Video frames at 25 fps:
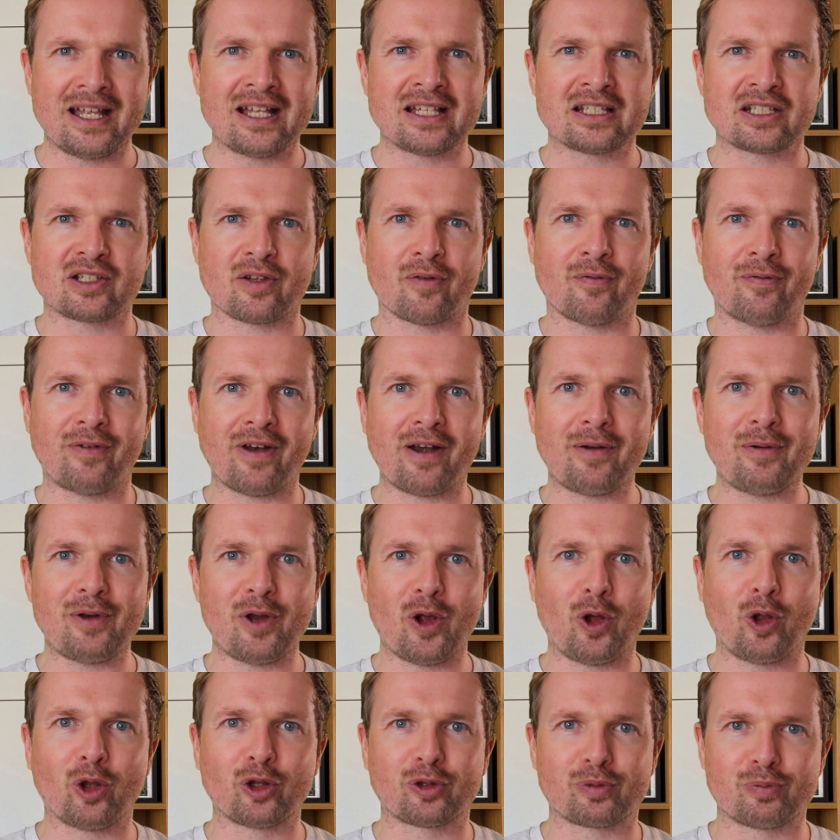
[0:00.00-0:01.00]
It's a very
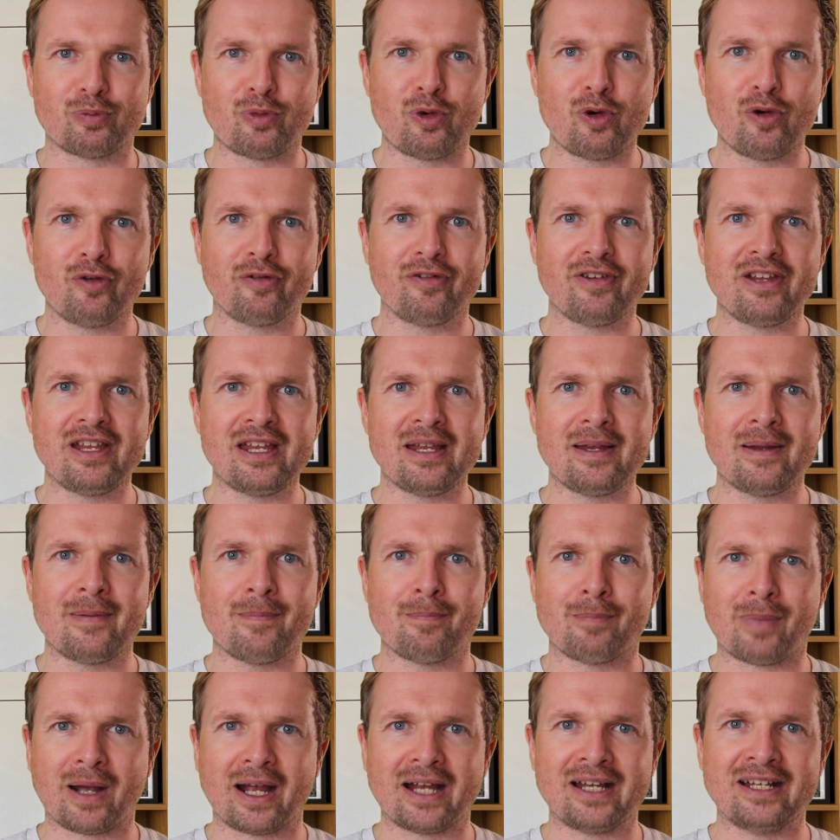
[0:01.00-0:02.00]
old movie
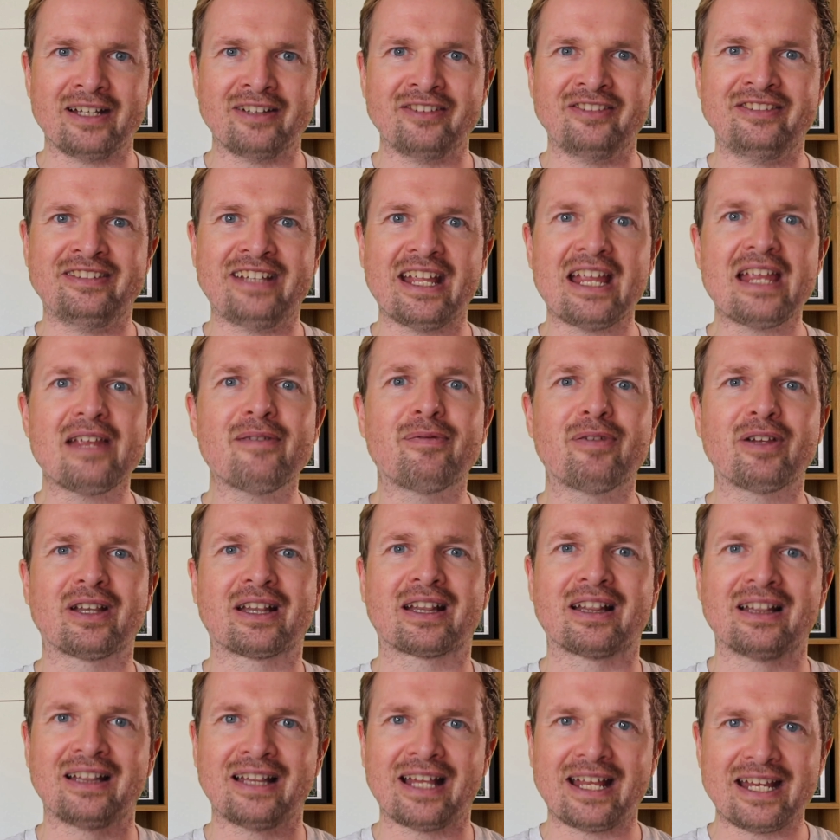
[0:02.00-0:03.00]
by
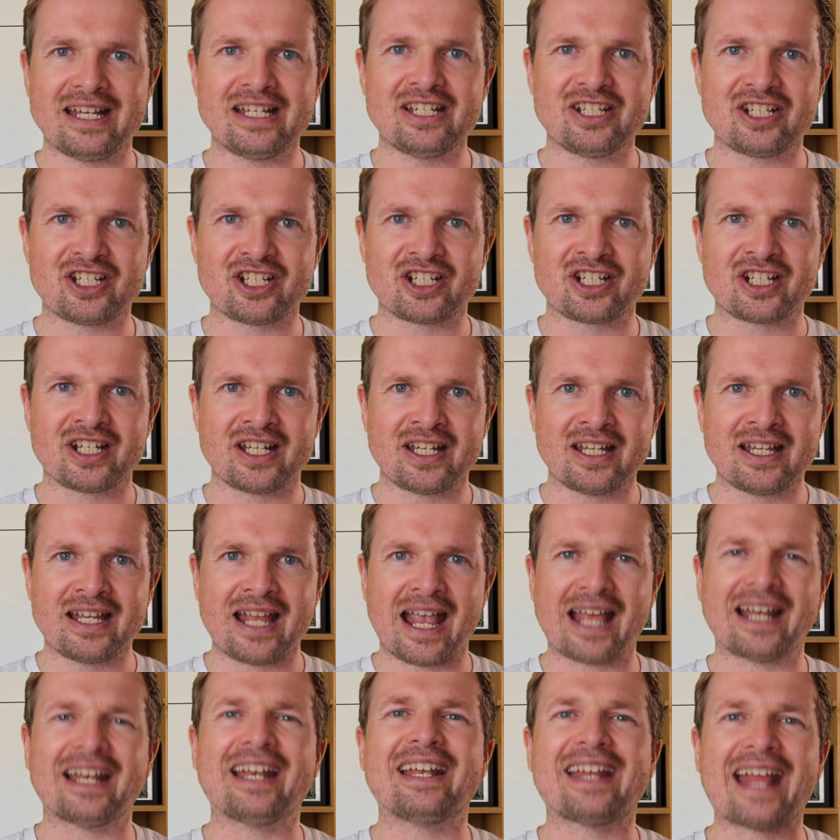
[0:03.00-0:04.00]
David Lynch
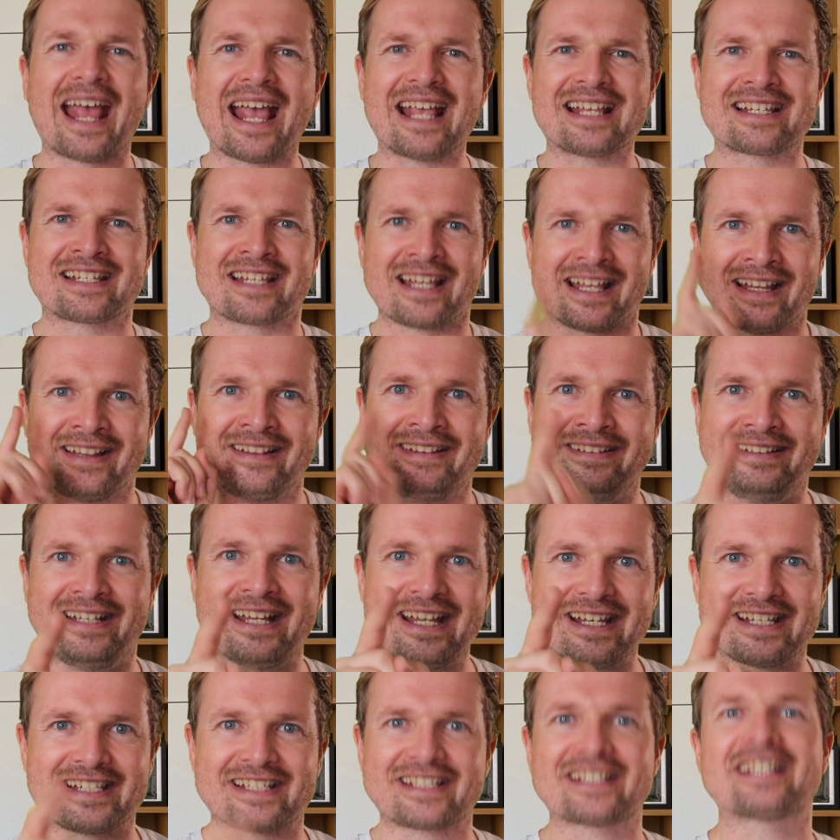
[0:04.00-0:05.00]
and it has
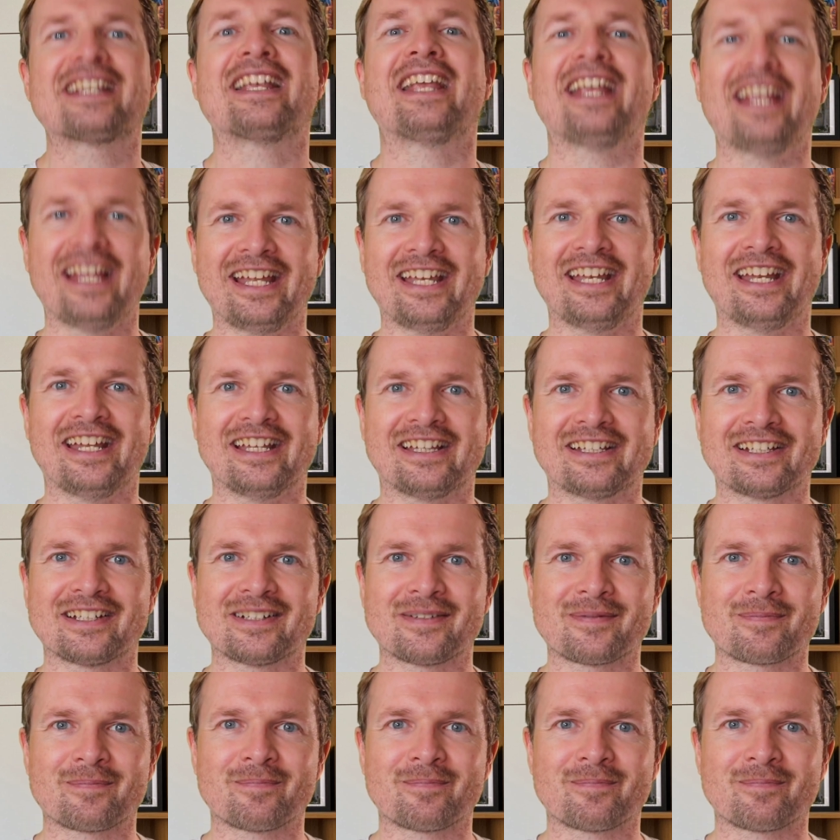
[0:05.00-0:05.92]
this in it.